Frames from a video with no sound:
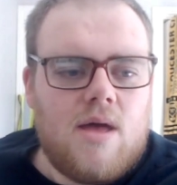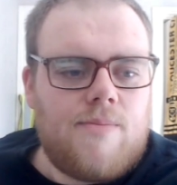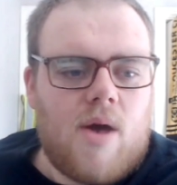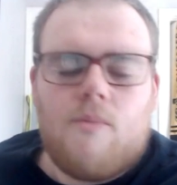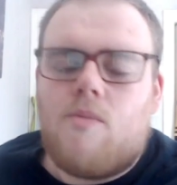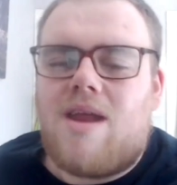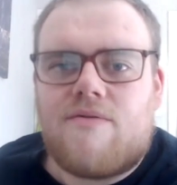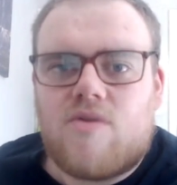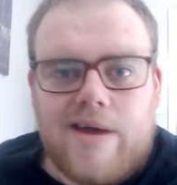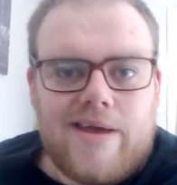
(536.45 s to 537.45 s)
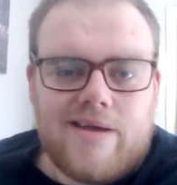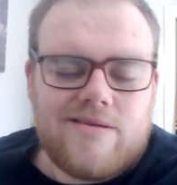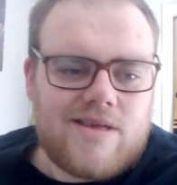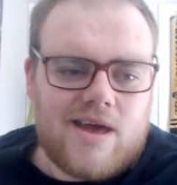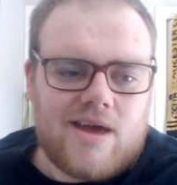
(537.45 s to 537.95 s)
But we'll have to wait and
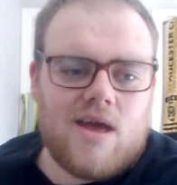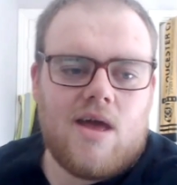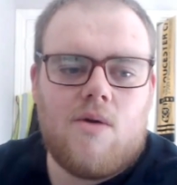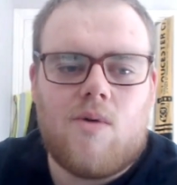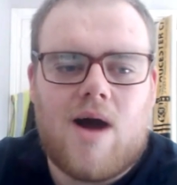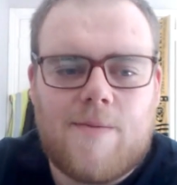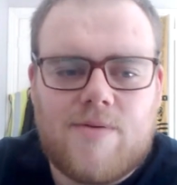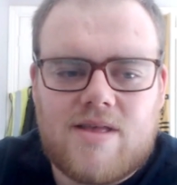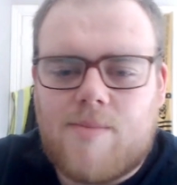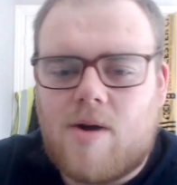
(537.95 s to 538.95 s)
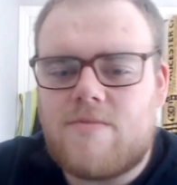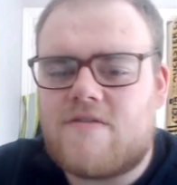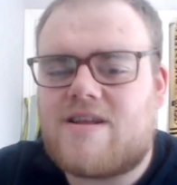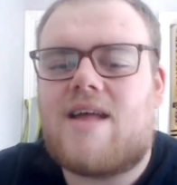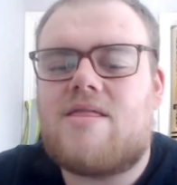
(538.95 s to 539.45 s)
see what happens there. But I'm
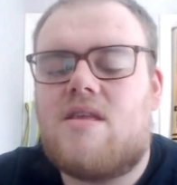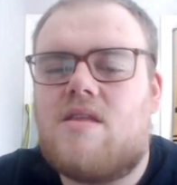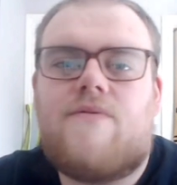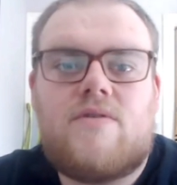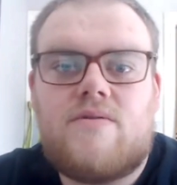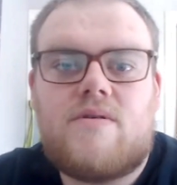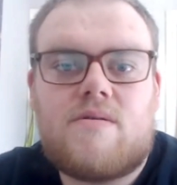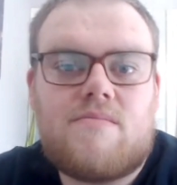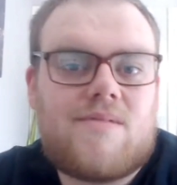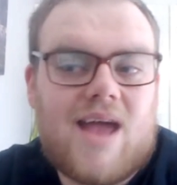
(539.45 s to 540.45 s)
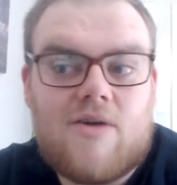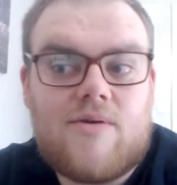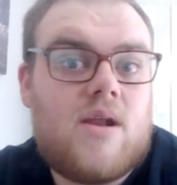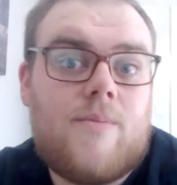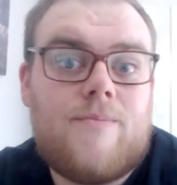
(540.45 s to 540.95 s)
just glad that the feud's
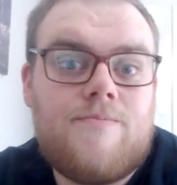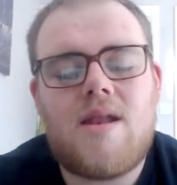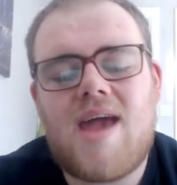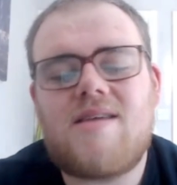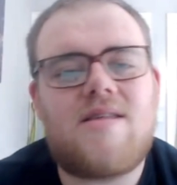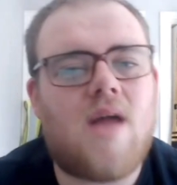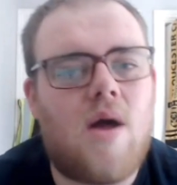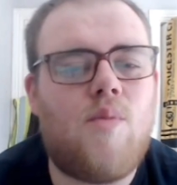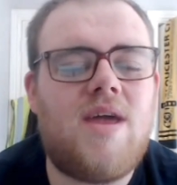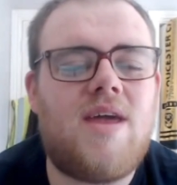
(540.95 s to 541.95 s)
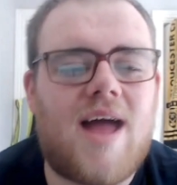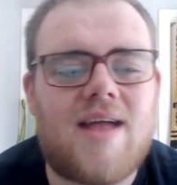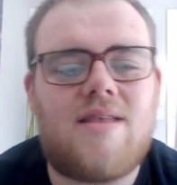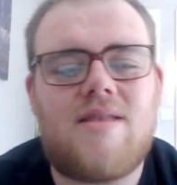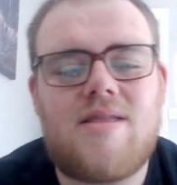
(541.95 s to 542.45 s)
carrying on. Next up, we
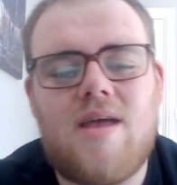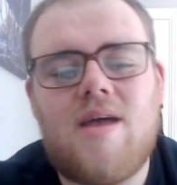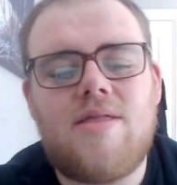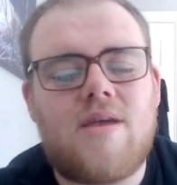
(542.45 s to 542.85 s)
had the